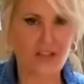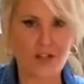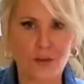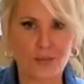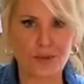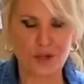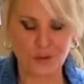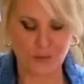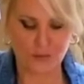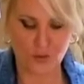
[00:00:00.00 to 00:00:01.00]
Such a
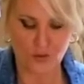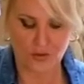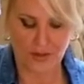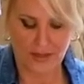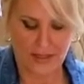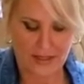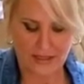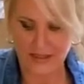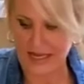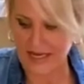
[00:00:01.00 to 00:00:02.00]
beautiful
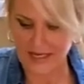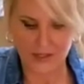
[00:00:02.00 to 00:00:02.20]
day